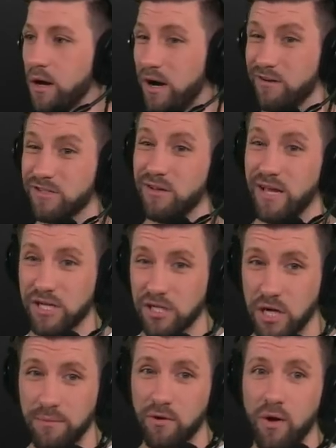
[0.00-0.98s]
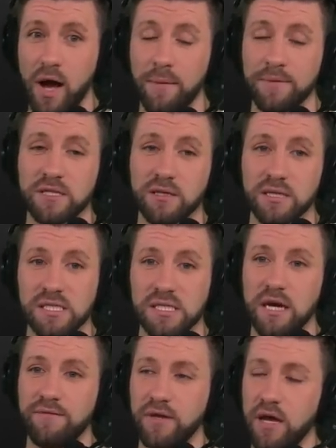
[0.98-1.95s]
I also like Jammie Robinson, the
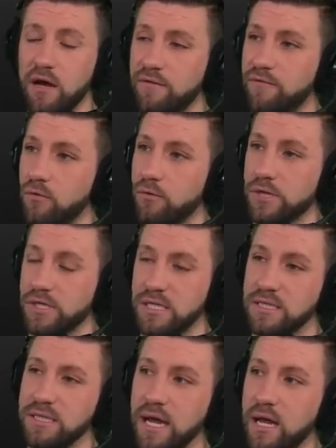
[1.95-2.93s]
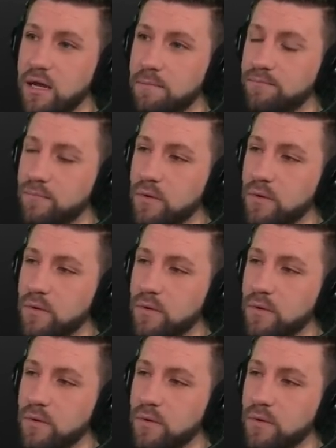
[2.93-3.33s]
safety out of Florida State.